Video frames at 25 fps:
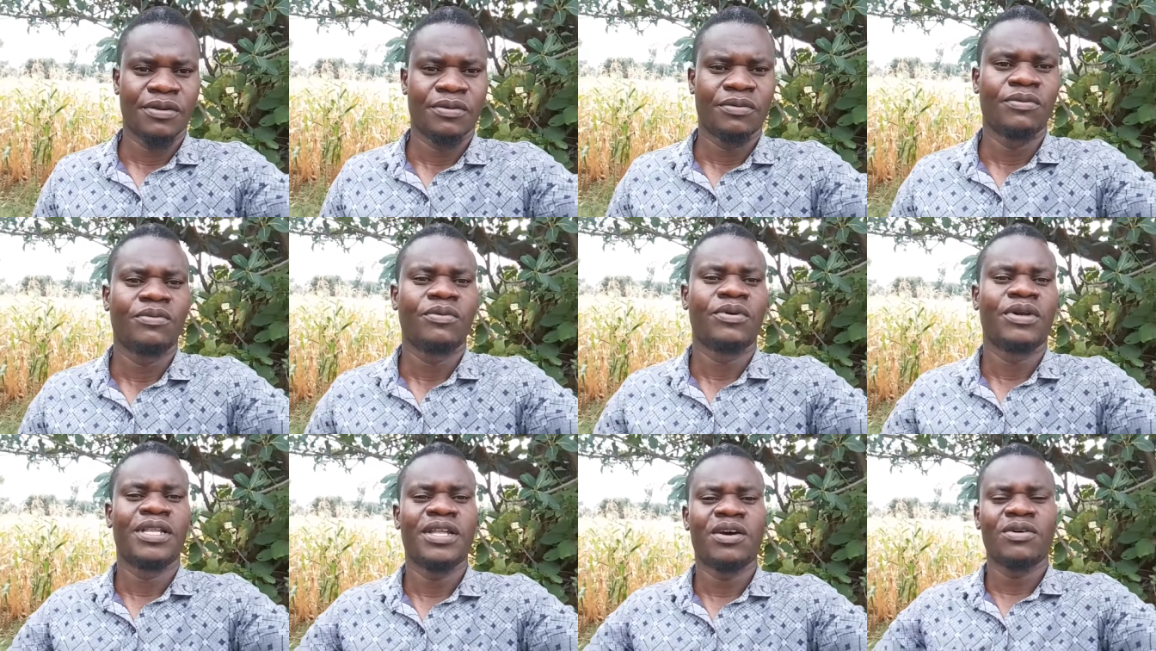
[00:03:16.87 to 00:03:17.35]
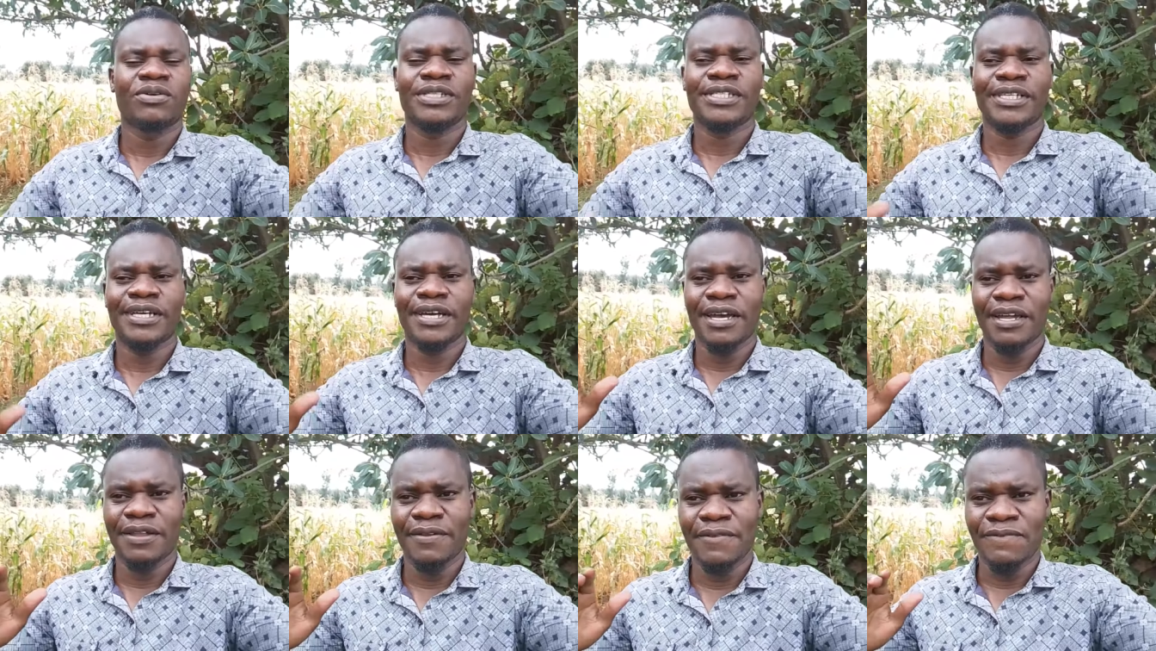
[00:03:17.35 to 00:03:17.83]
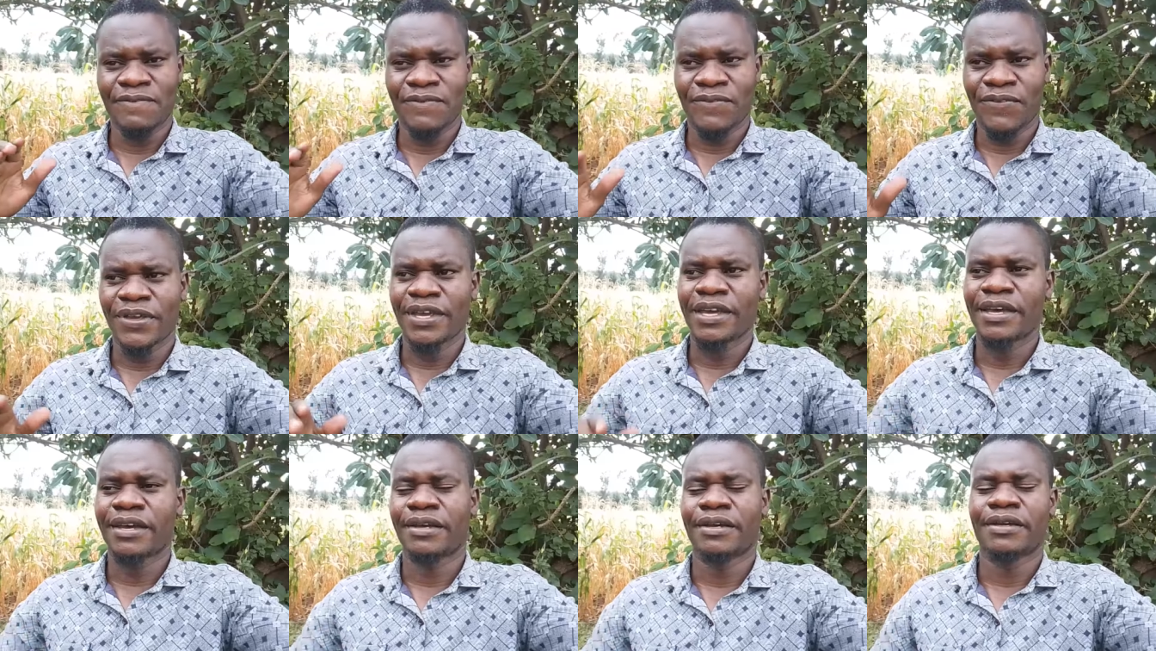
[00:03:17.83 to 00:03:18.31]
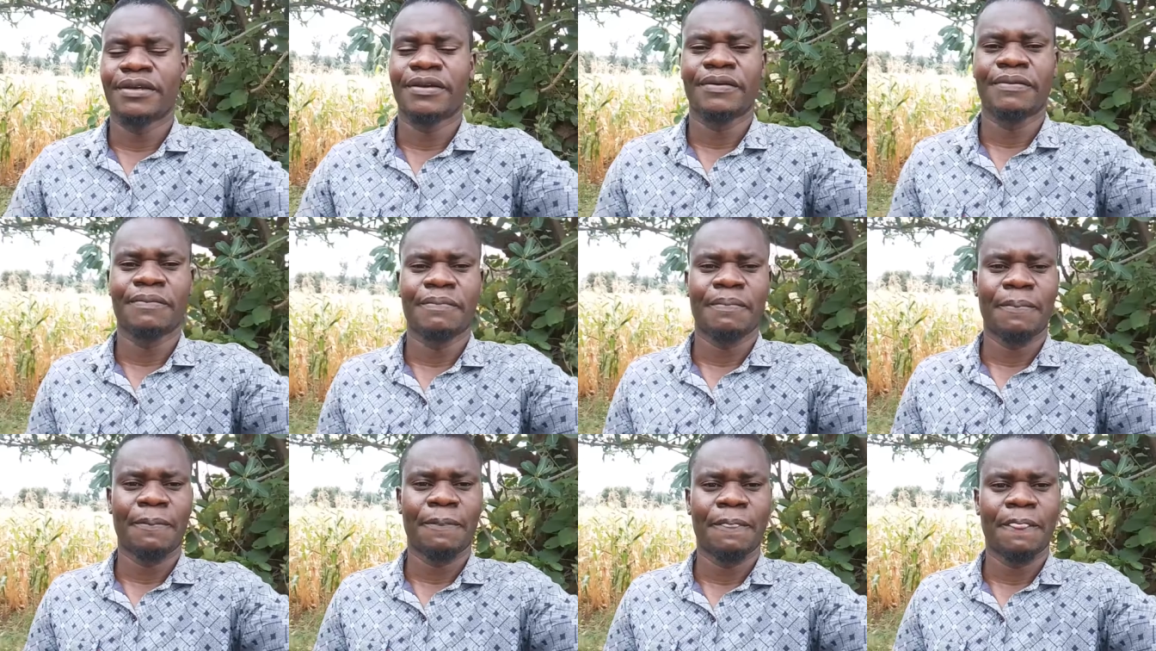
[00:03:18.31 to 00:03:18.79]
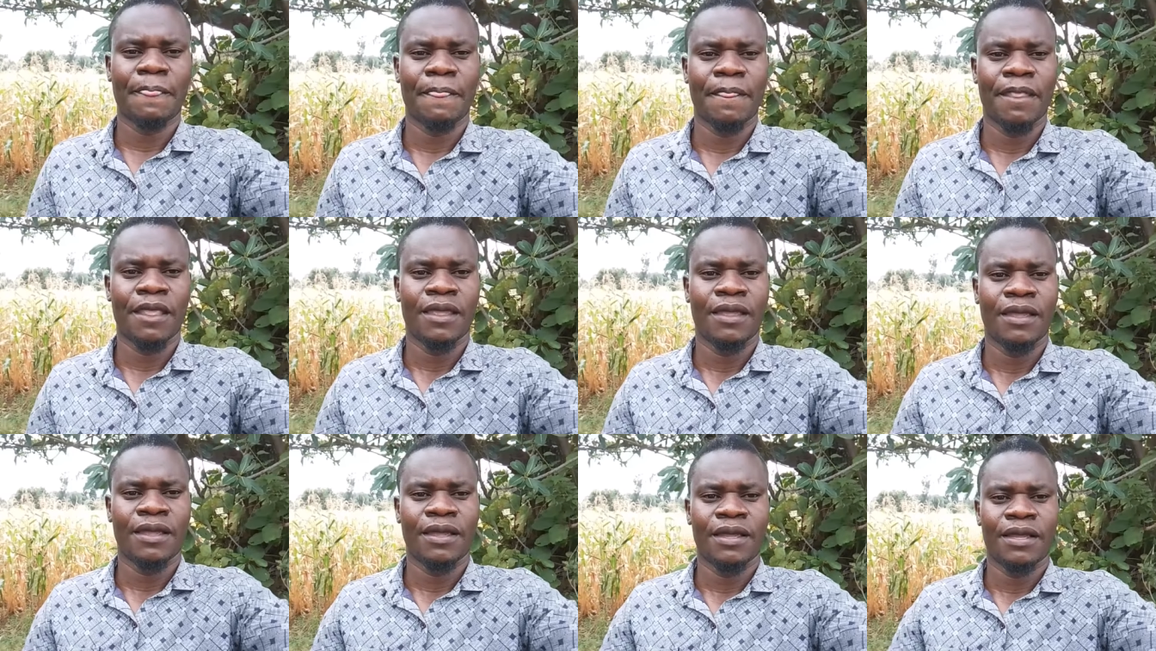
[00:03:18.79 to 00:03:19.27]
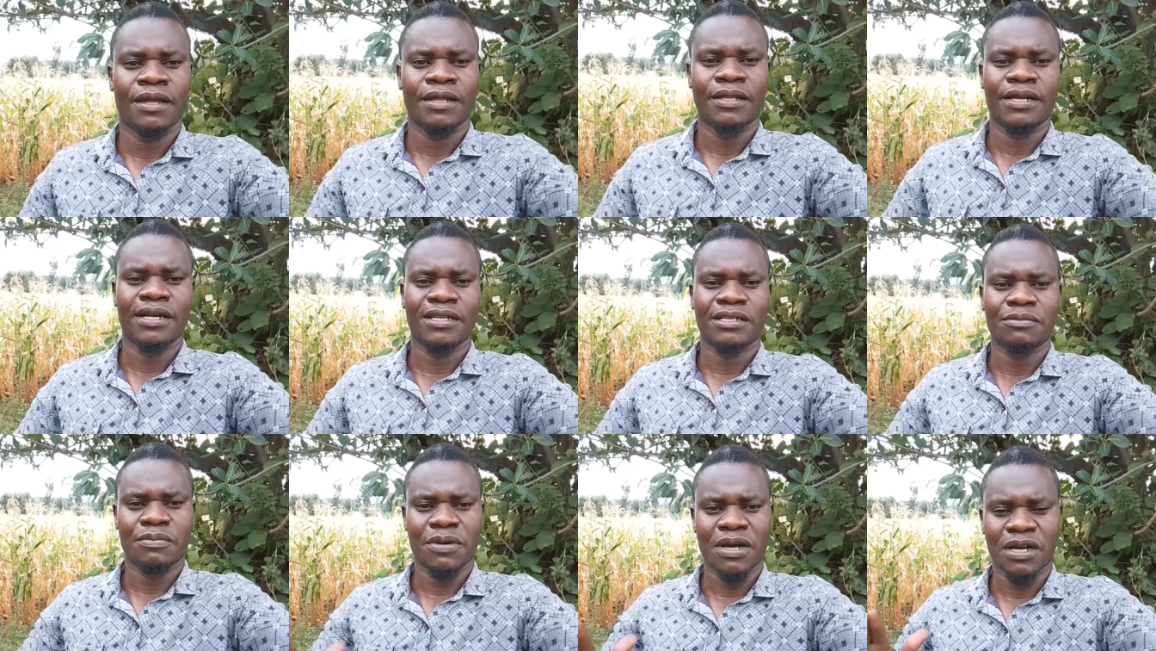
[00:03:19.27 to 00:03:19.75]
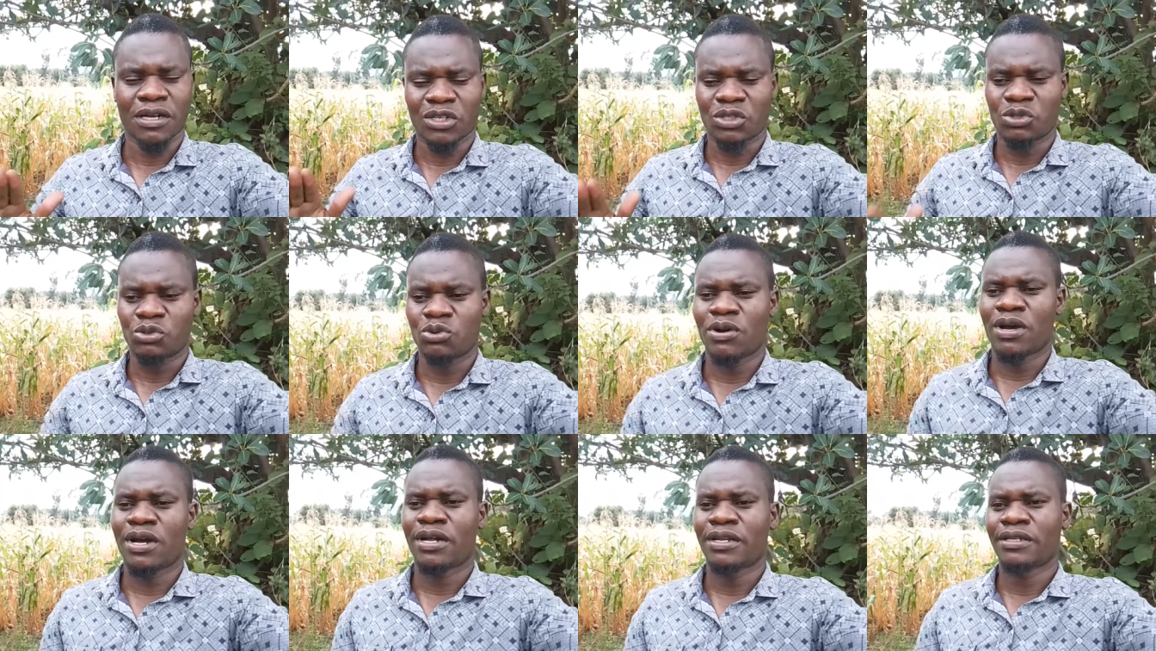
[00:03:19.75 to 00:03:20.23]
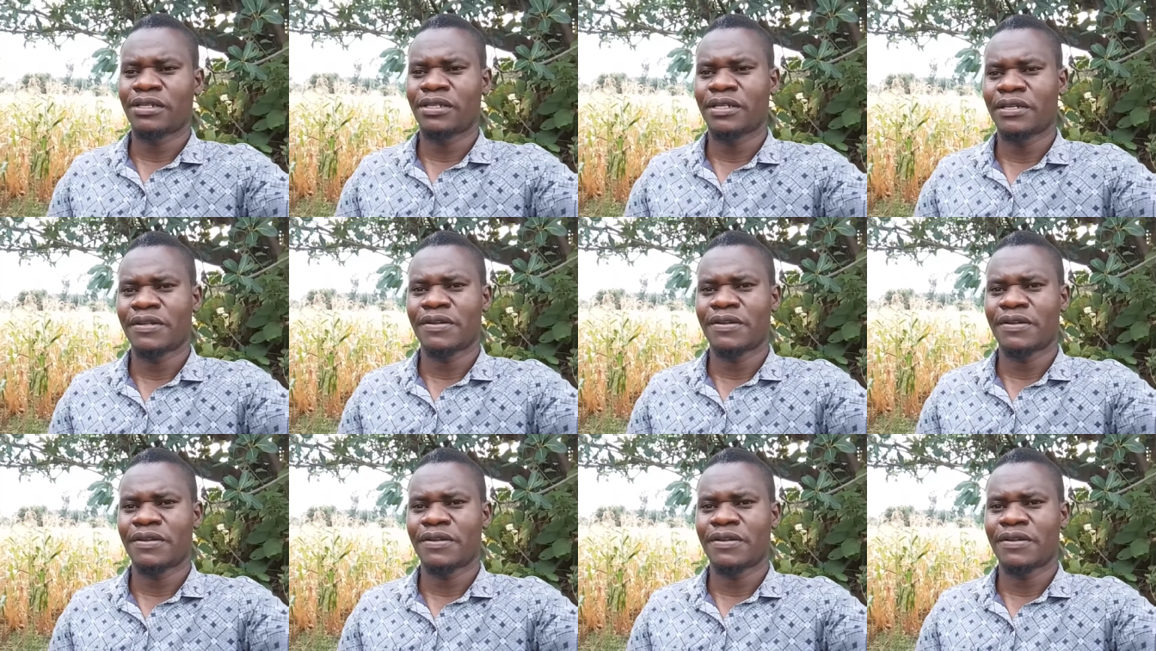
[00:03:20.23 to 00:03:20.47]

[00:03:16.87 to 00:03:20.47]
without any fear that max one